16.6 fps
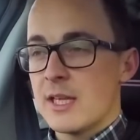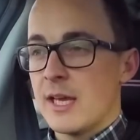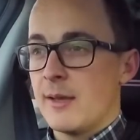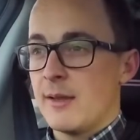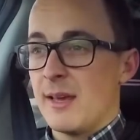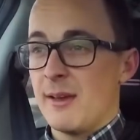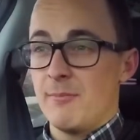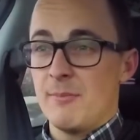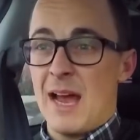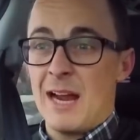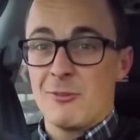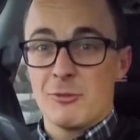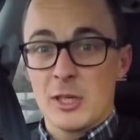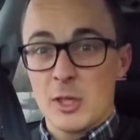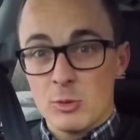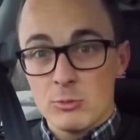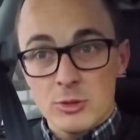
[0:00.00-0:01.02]
They're
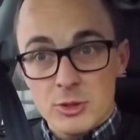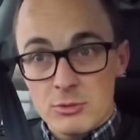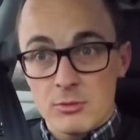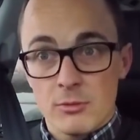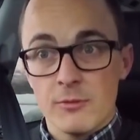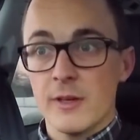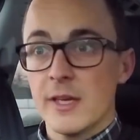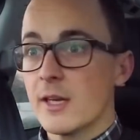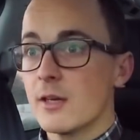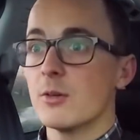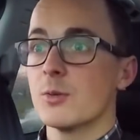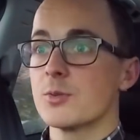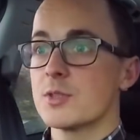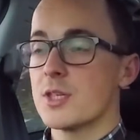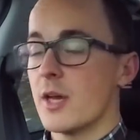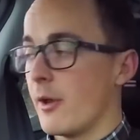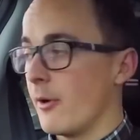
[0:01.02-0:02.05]
agricultural
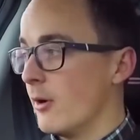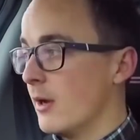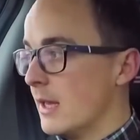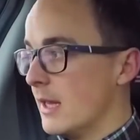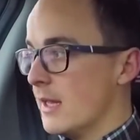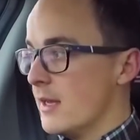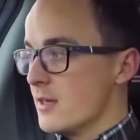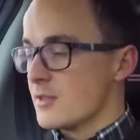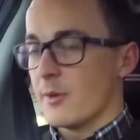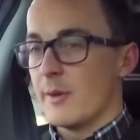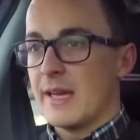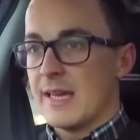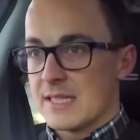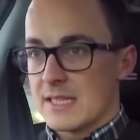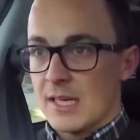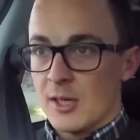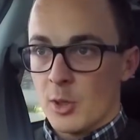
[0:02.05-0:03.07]
vehicles, so it
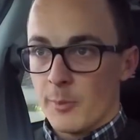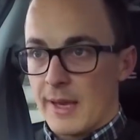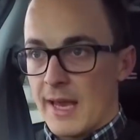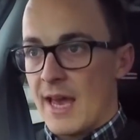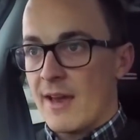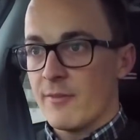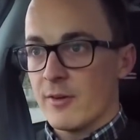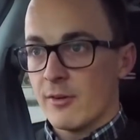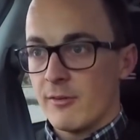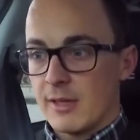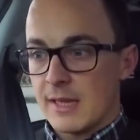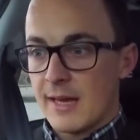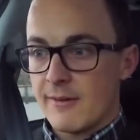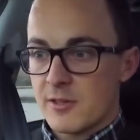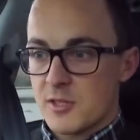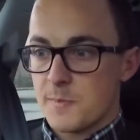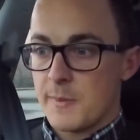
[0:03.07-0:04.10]
is a little bit heavier in
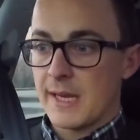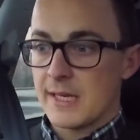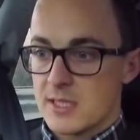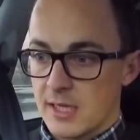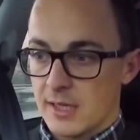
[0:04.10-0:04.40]
that respect.